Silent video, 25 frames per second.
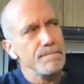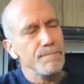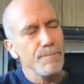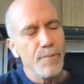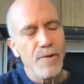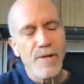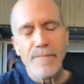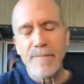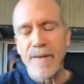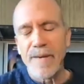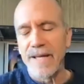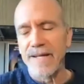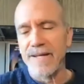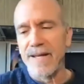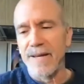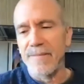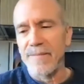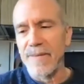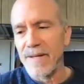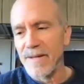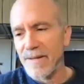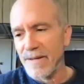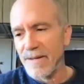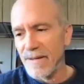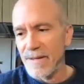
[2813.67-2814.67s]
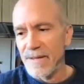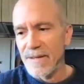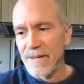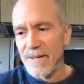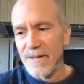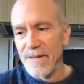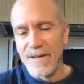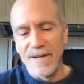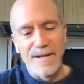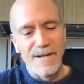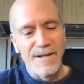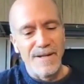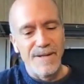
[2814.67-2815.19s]
pre-pandemic,
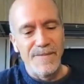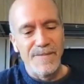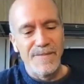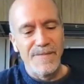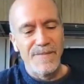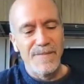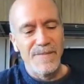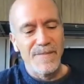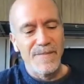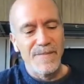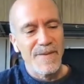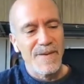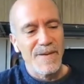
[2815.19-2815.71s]
um,